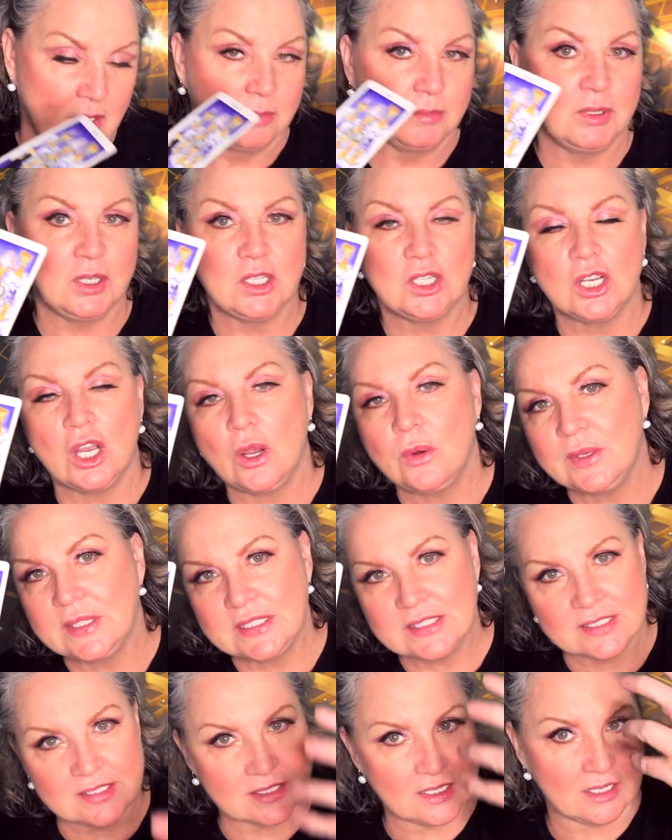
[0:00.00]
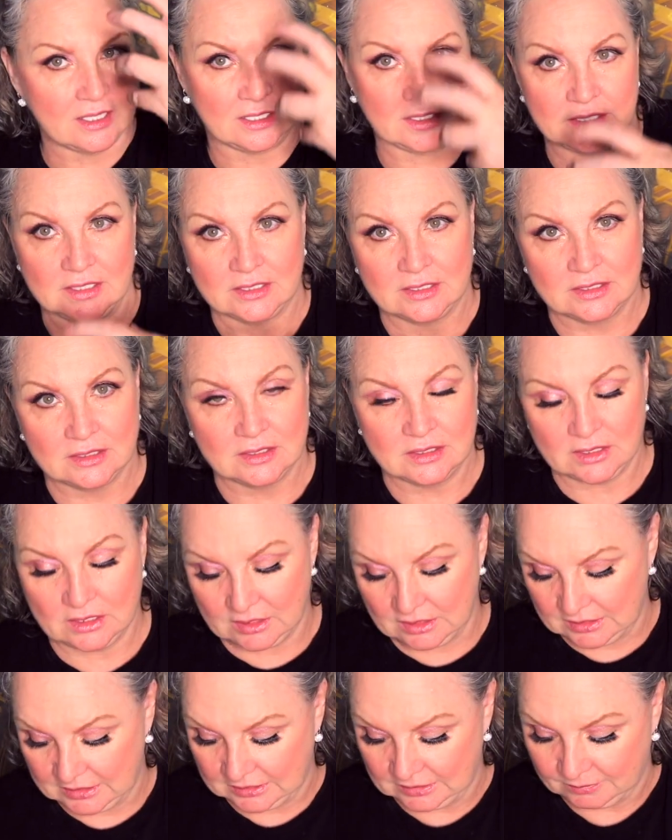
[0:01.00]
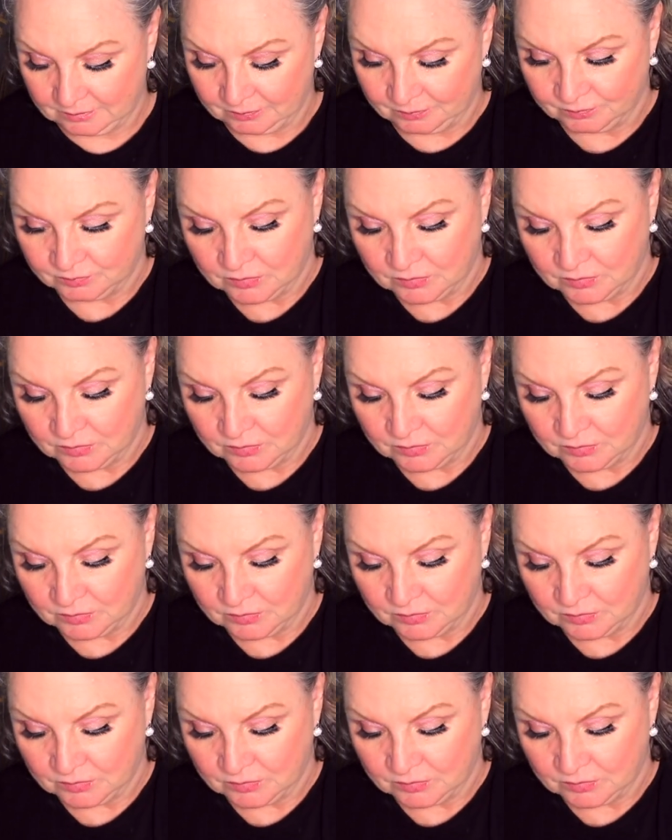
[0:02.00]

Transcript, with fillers: But go inside, darling.